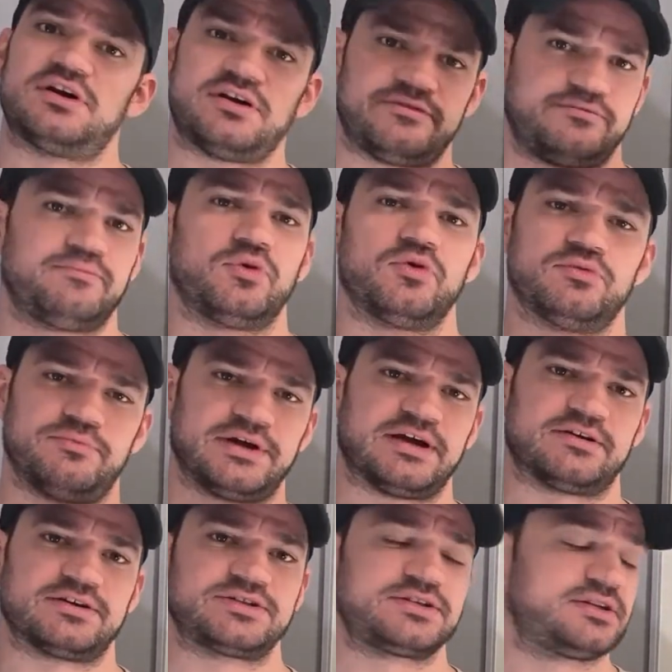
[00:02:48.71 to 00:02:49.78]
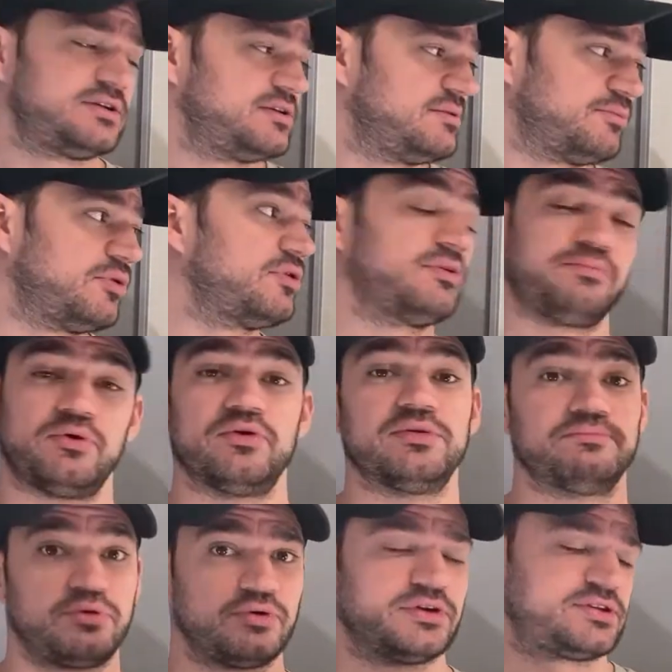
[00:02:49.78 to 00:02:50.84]
of bull and bearish. Bull
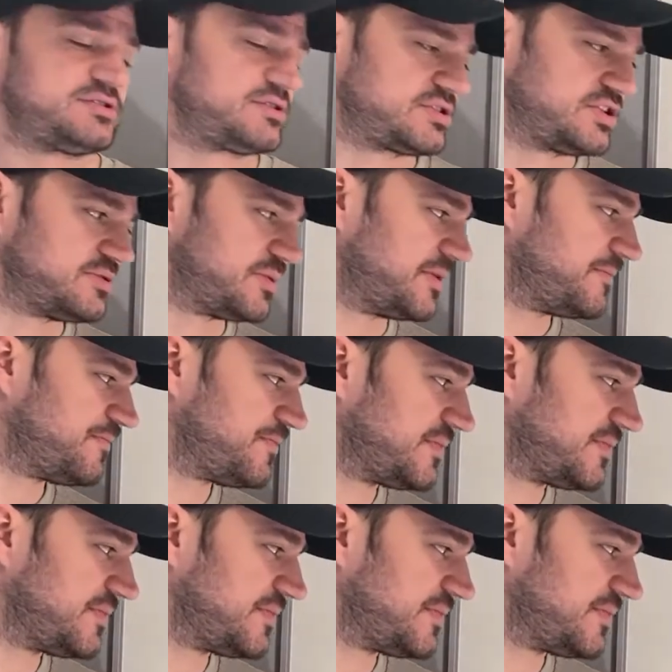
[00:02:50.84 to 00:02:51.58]
and bullish, excuse me.